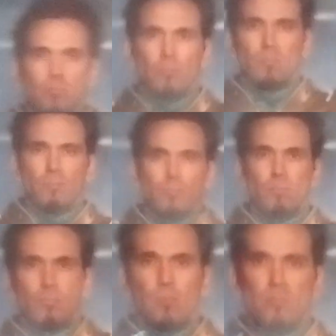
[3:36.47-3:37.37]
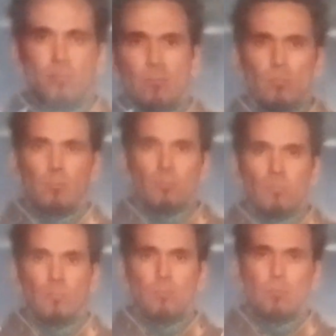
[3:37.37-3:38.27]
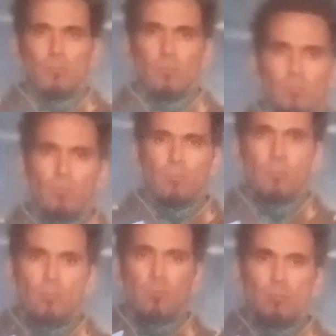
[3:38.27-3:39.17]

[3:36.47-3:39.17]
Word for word: love you all. Love you, Jason David Frank.